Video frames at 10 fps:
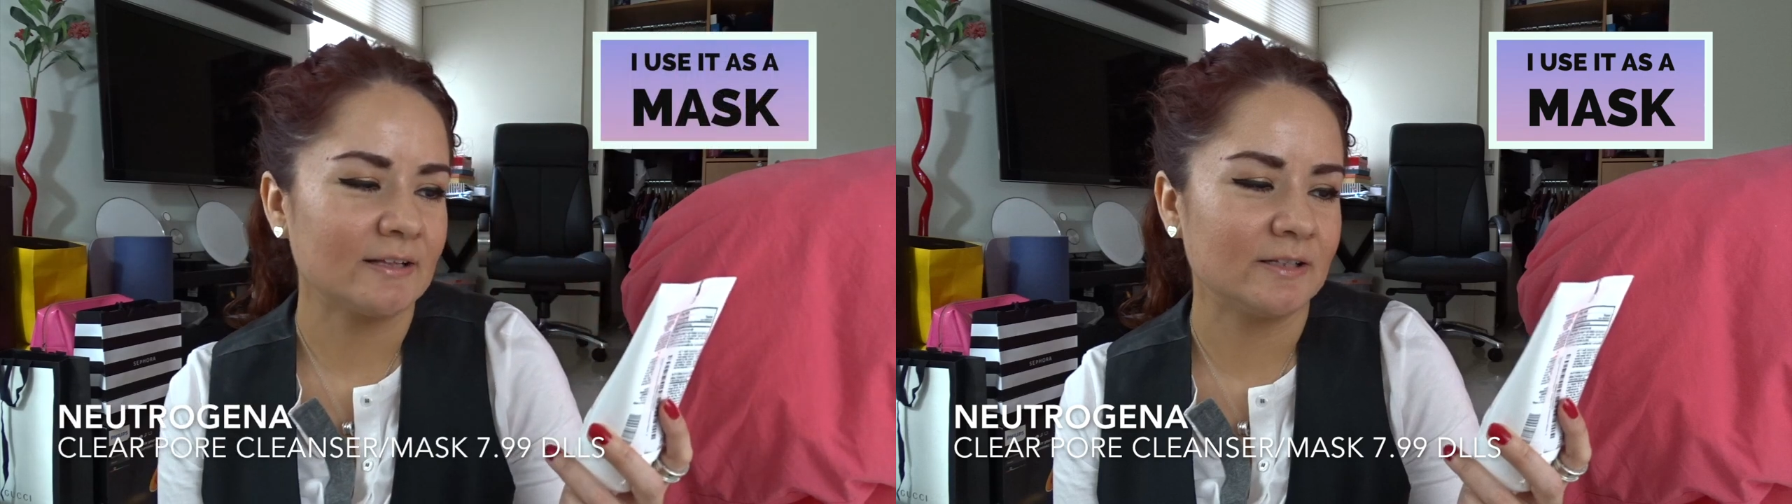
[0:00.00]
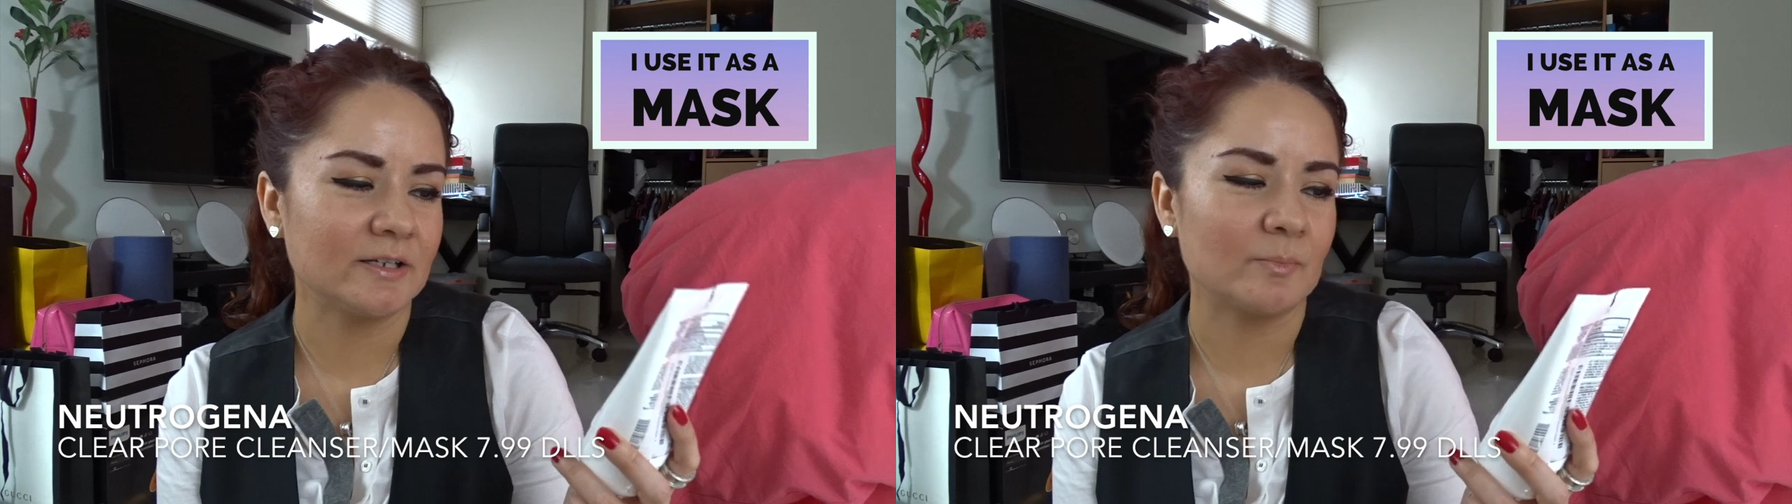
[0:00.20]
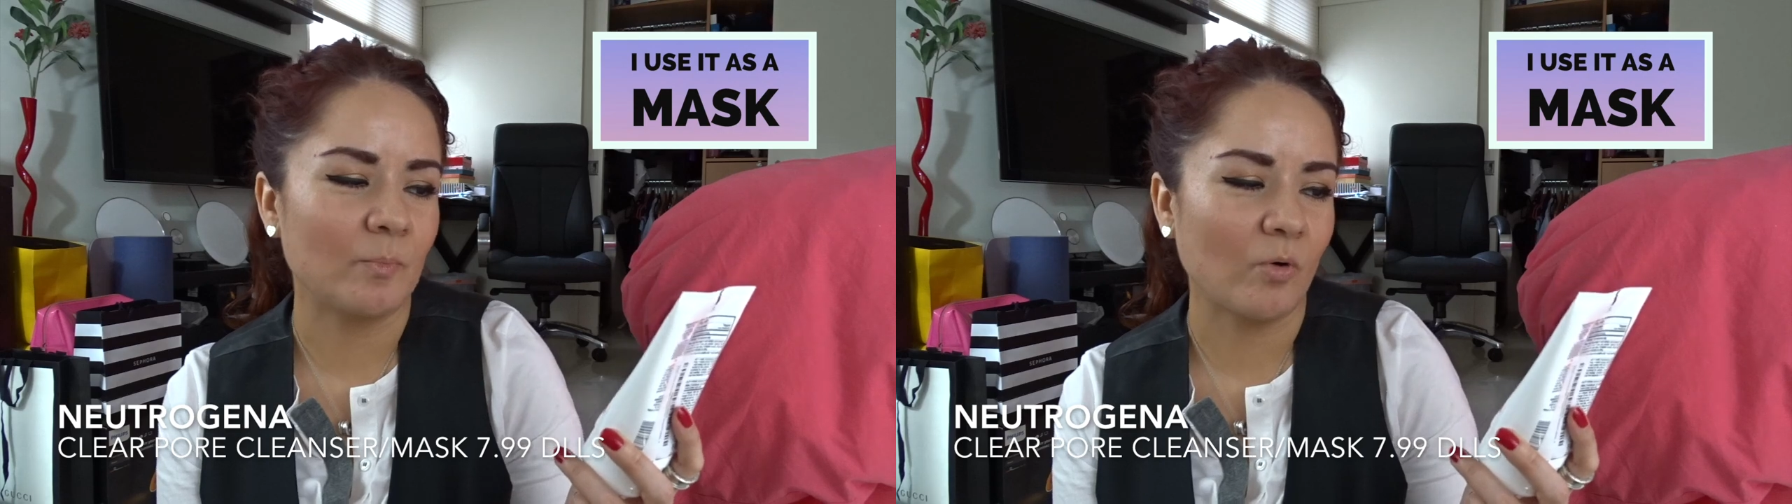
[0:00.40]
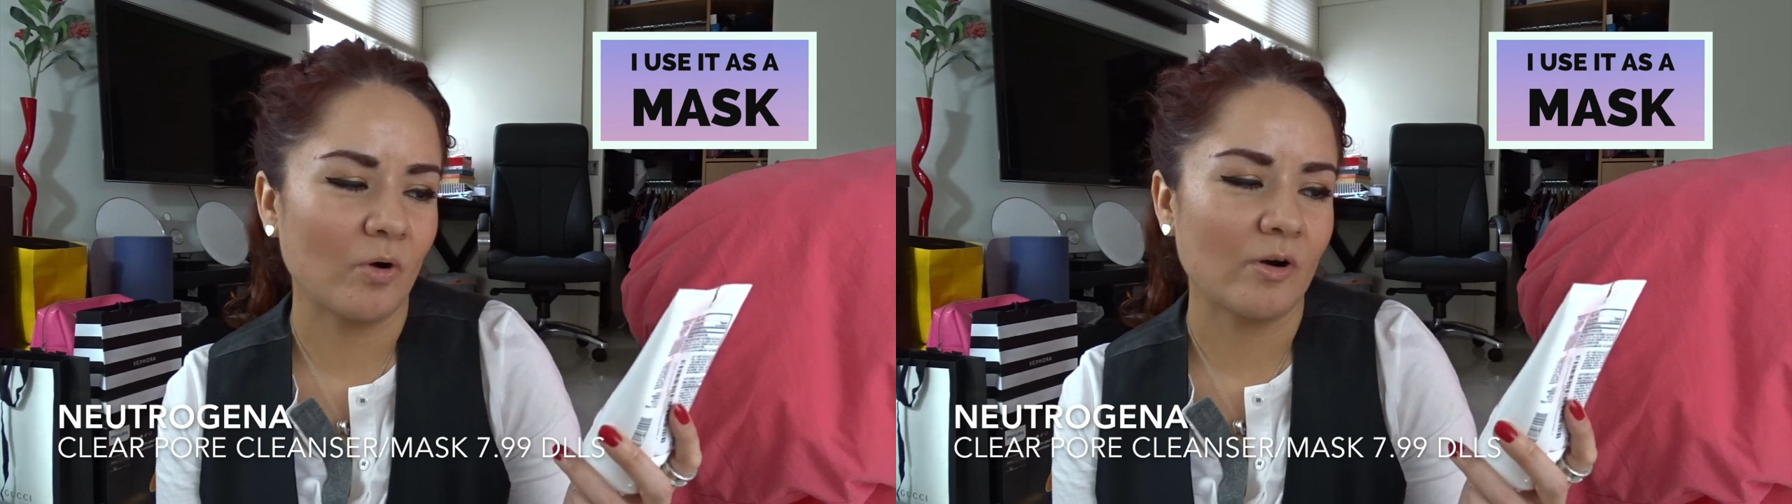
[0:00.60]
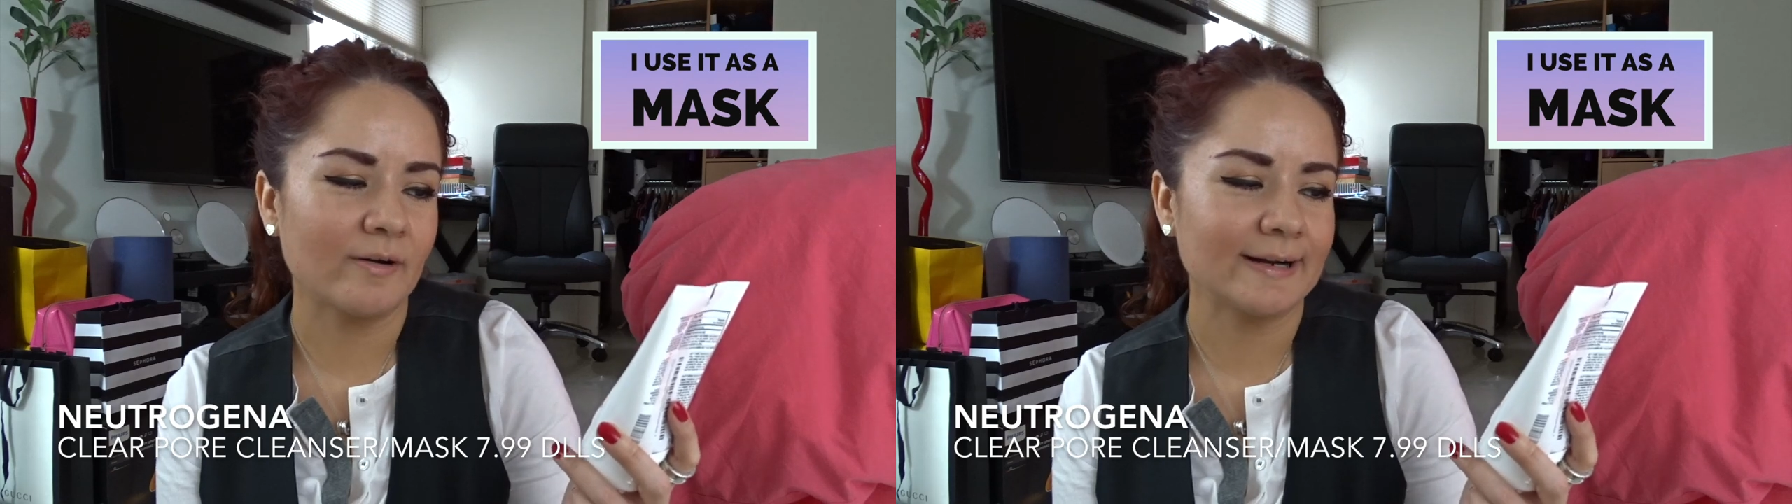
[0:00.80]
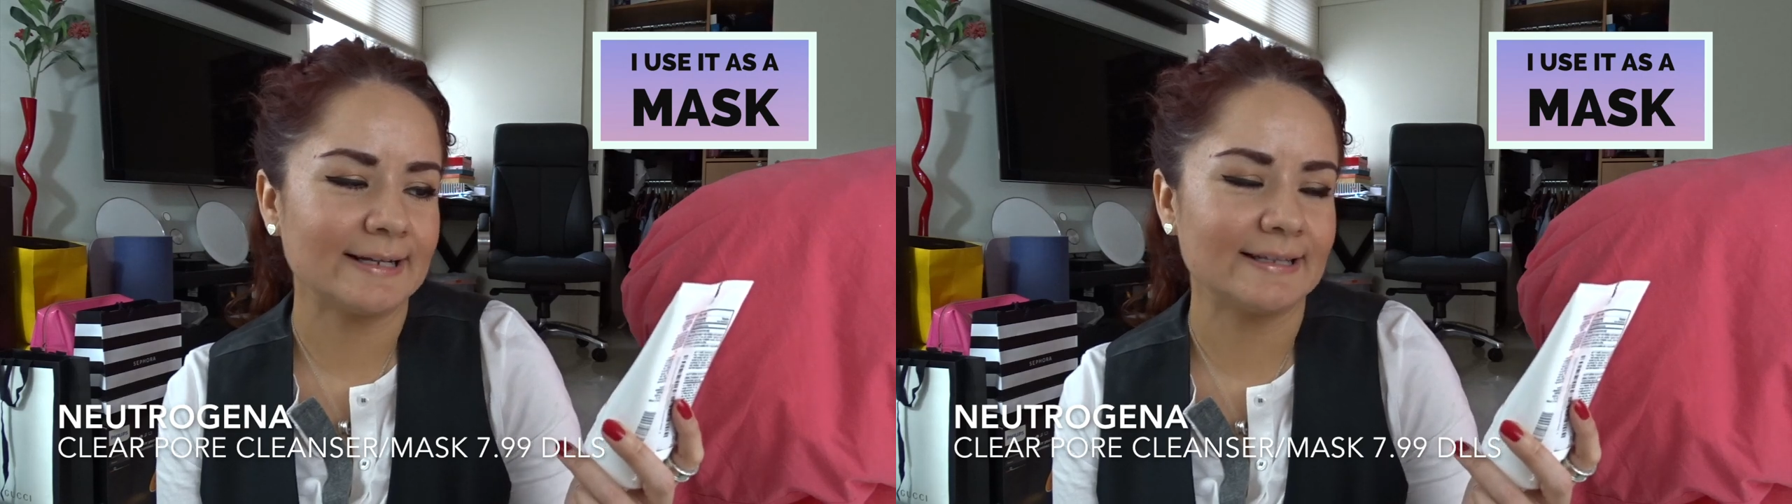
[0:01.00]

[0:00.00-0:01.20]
Clear Pore